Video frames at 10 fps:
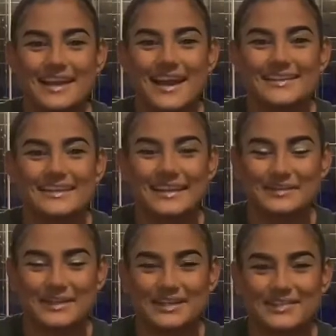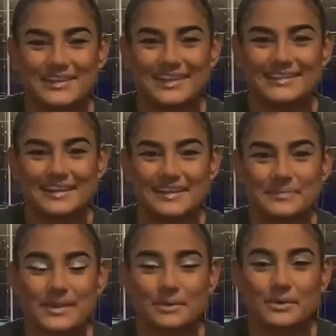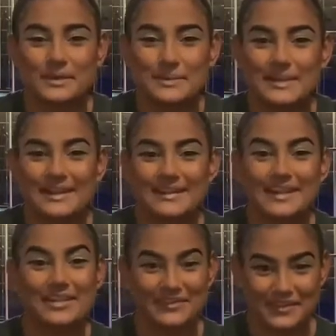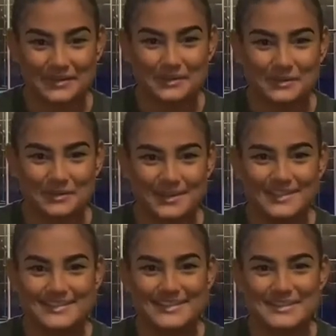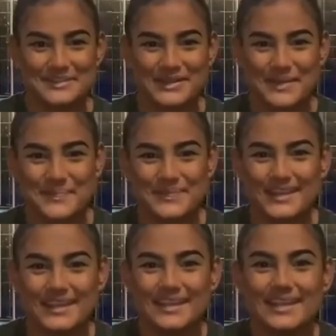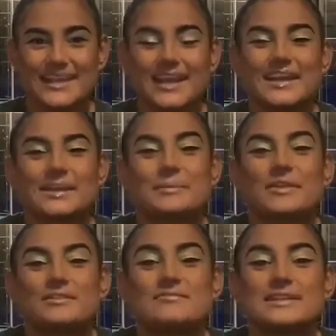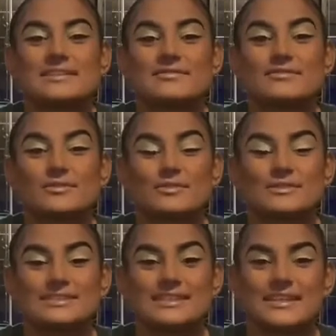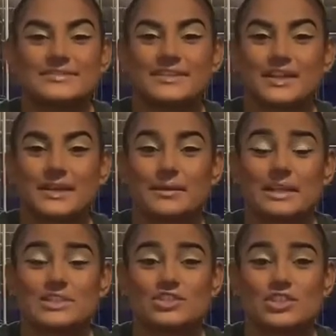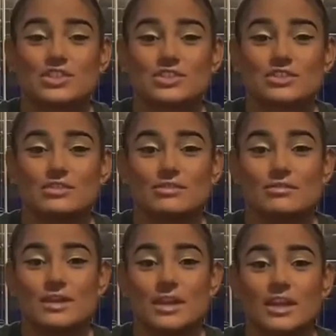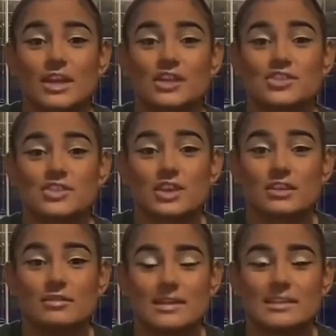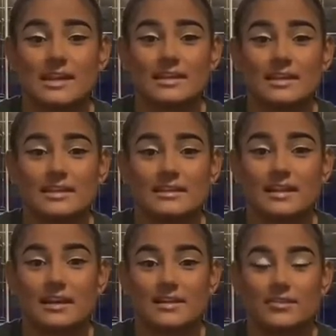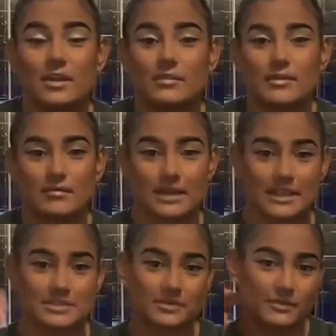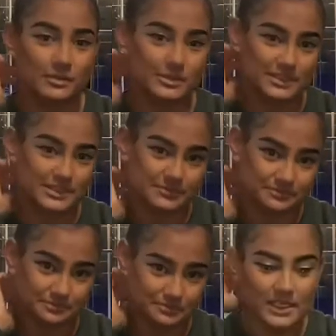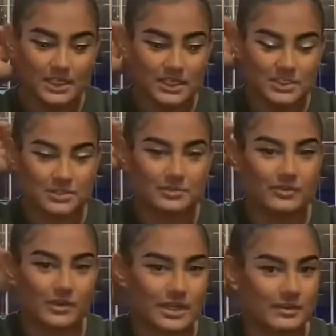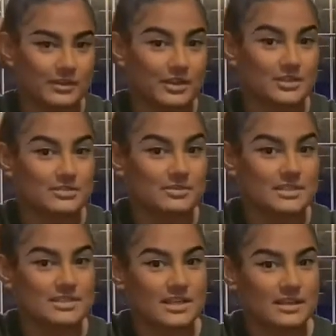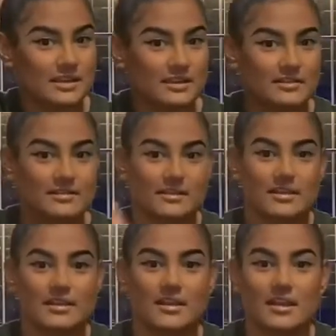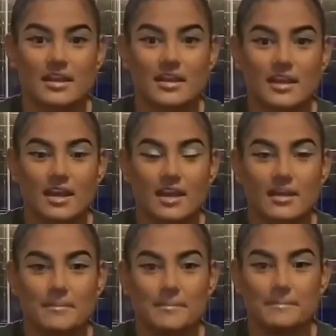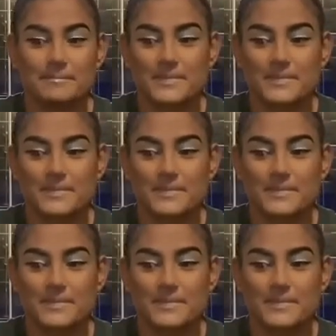at the Elgiva Theatre. I'm currently playing the fairy godmother in Cinderella. Um, the reason for today's video is just to kind of show you a day in the life of a relaxed performance. Just before I carry on, I just want to say that um,